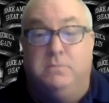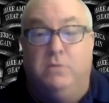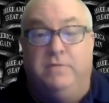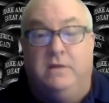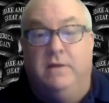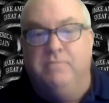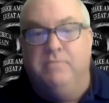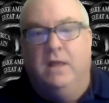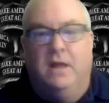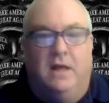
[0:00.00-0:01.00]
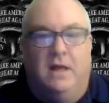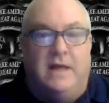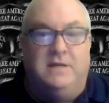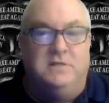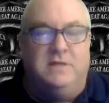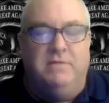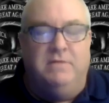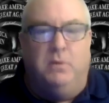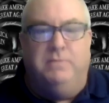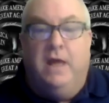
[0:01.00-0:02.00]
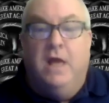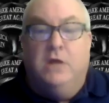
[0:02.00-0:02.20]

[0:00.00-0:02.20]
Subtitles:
movie, a 1970s movie.